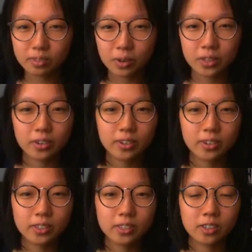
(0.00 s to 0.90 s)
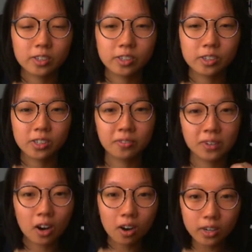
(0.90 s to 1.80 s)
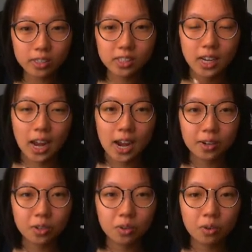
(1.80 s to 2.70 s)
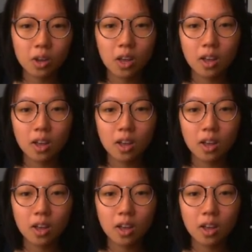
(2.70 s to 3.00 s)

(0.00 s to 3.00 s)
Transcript: whether you consider yourself an artist like I do,